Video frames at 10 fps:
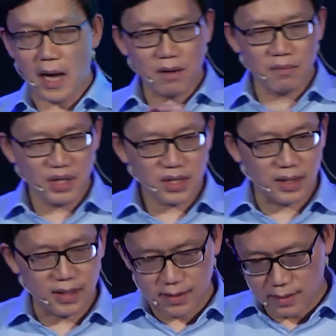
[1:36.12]
our mission
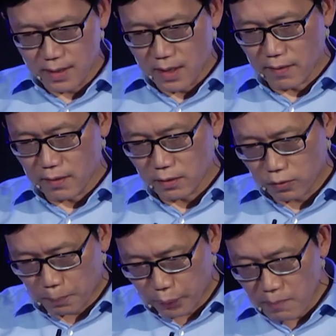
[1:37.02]
is
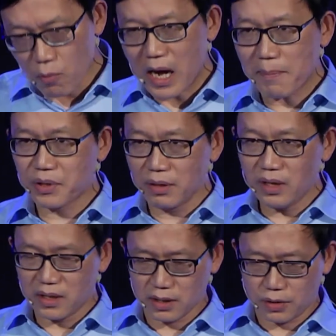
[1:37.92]
to bring more
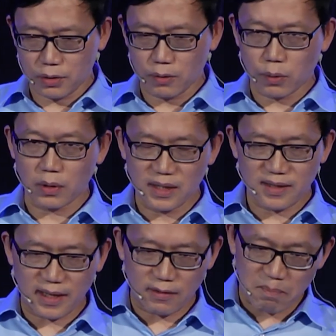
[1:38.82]
opportunities to the world
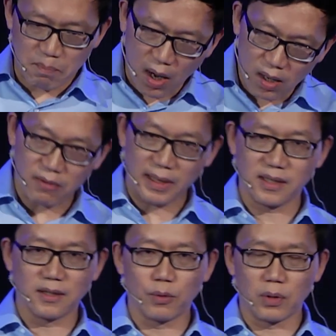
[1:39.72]
instead of
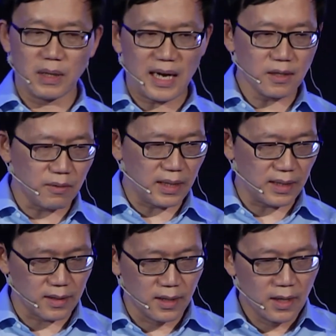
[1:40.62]
polarizing the world. Otherwise,